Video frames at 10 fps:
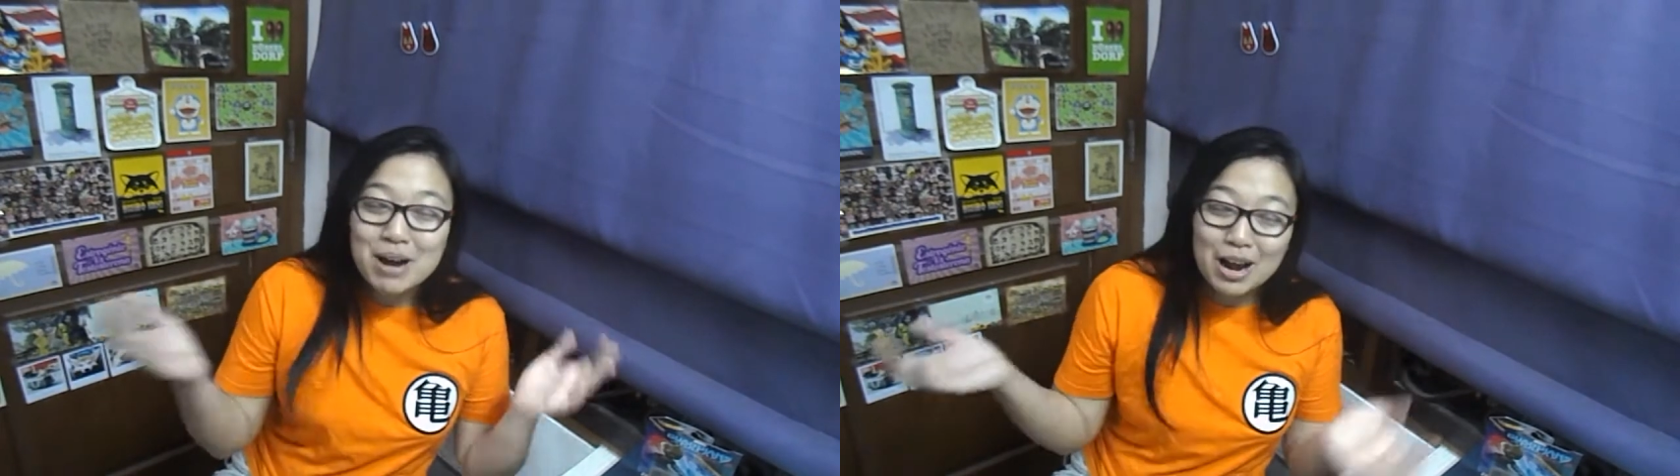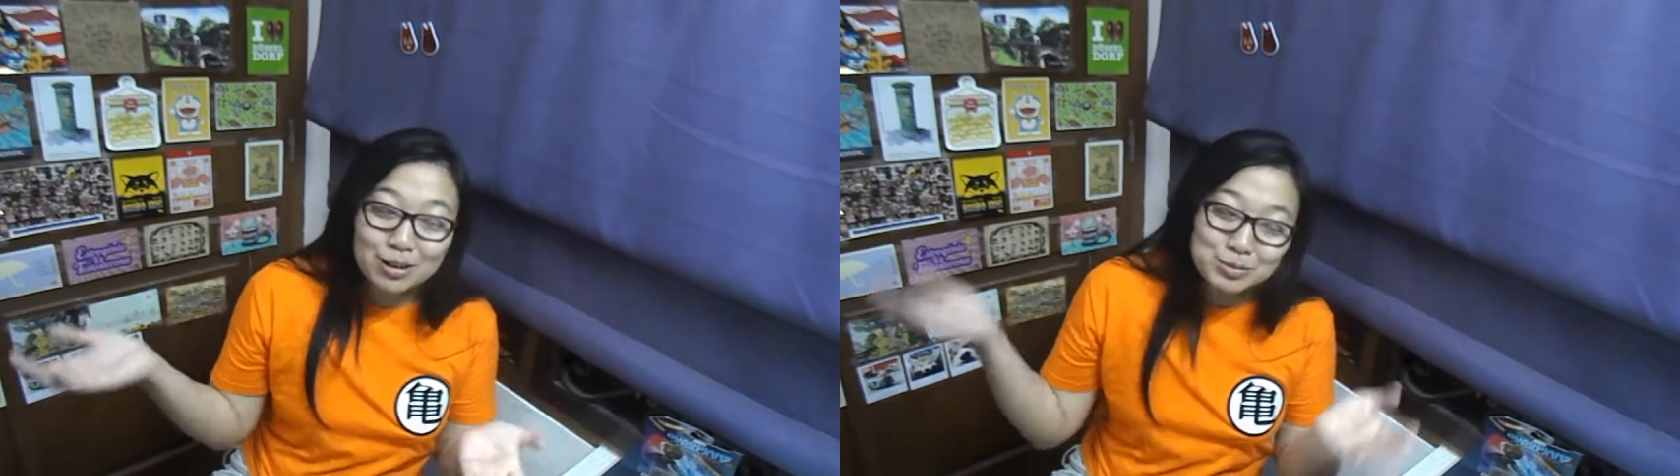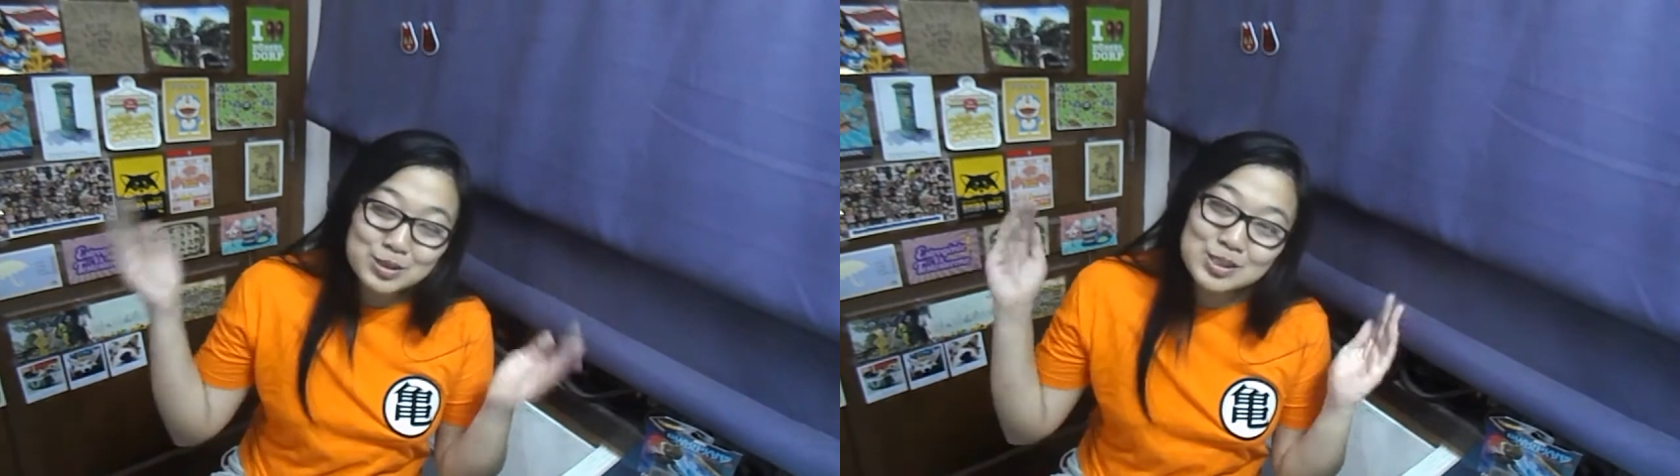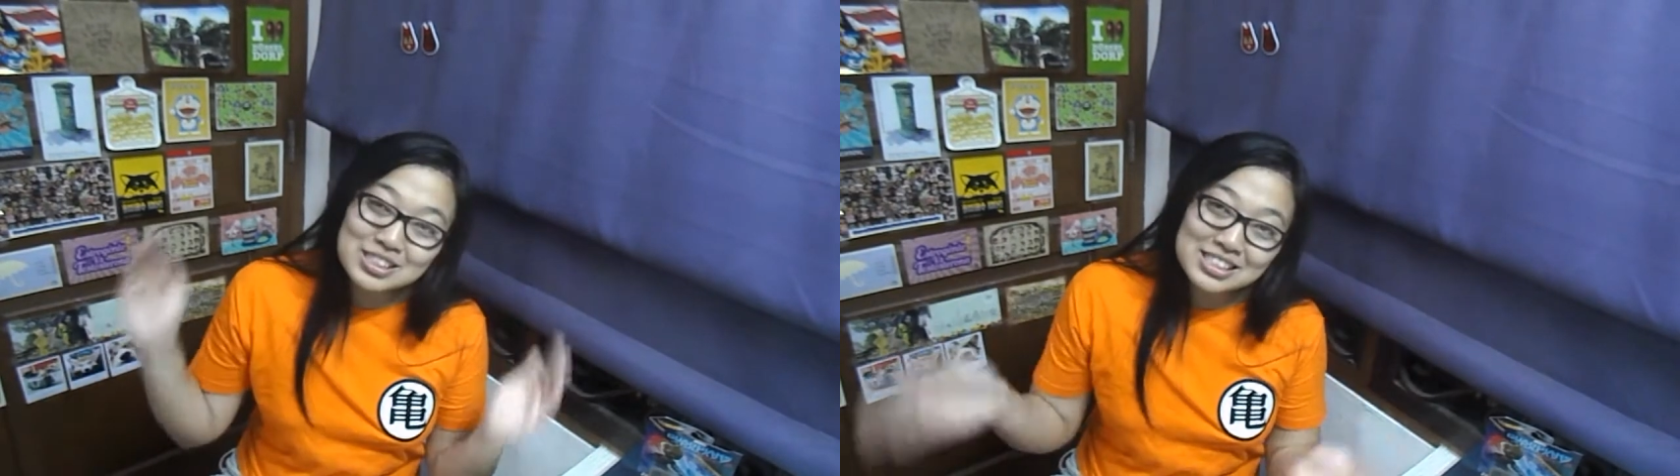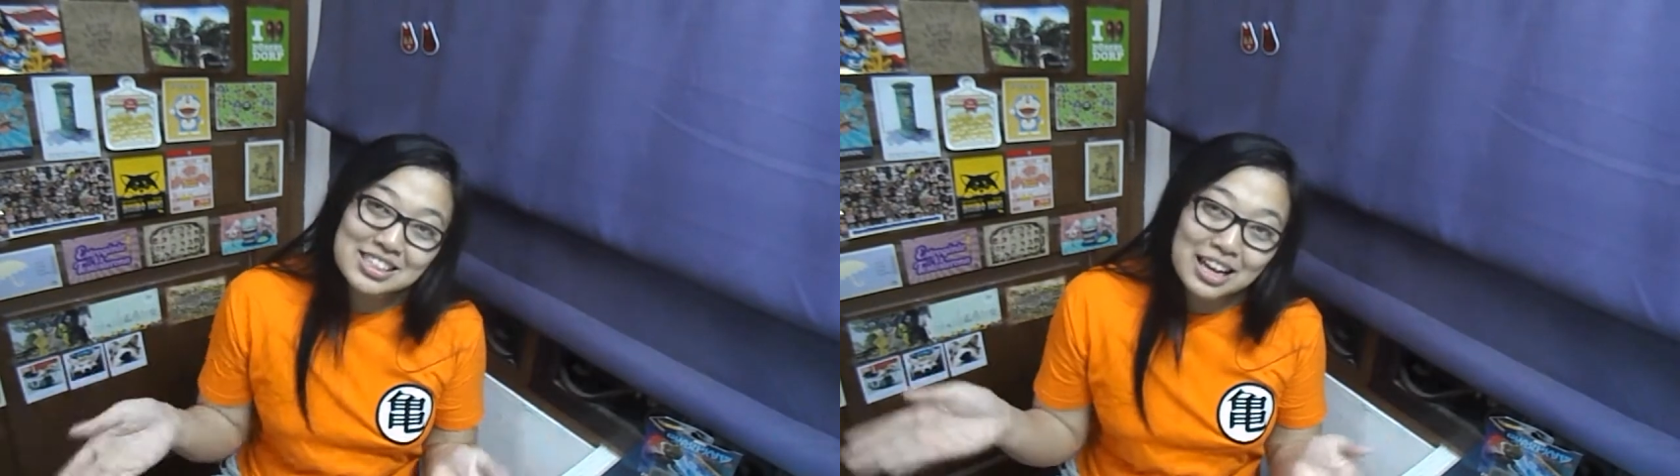but I hope you
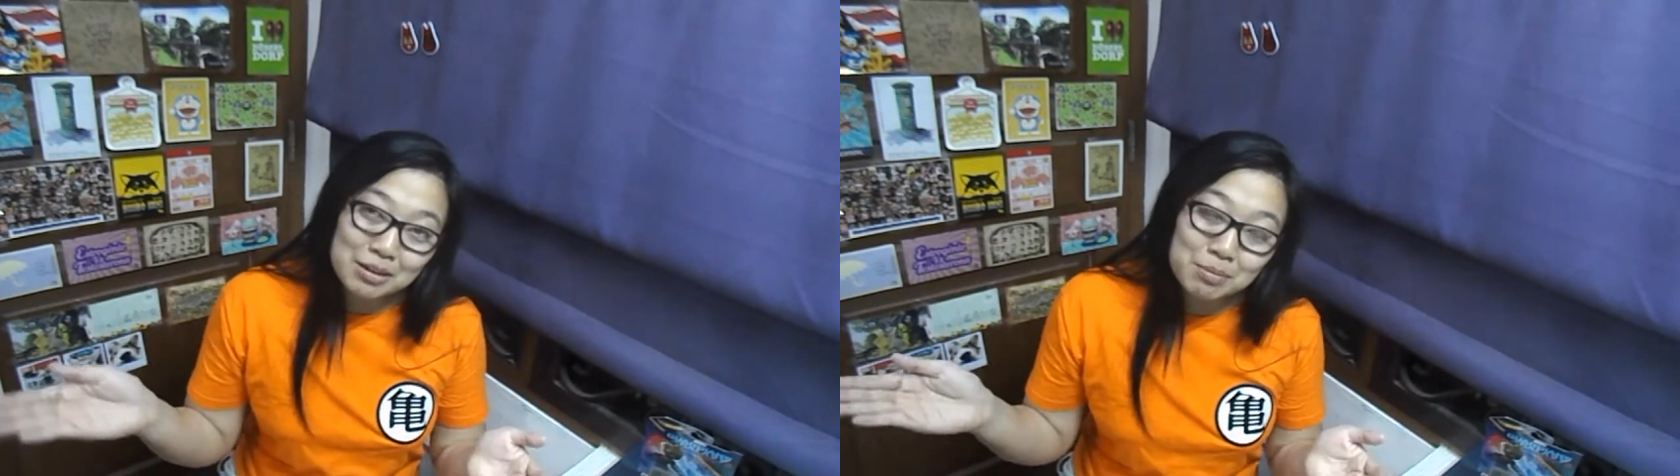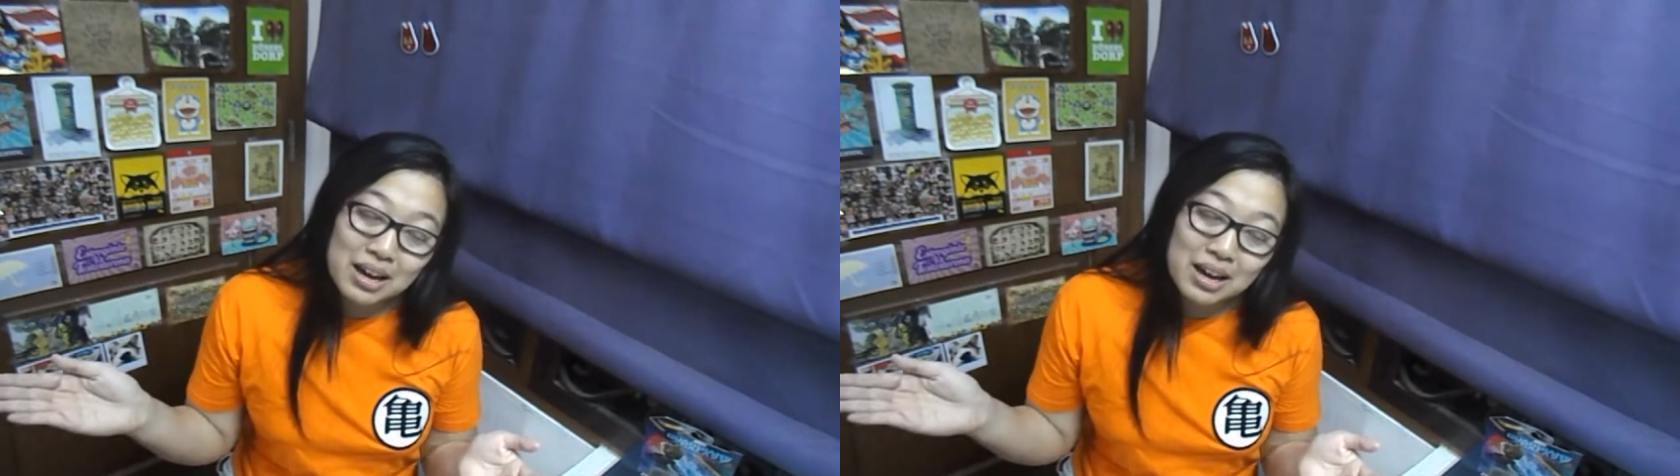still like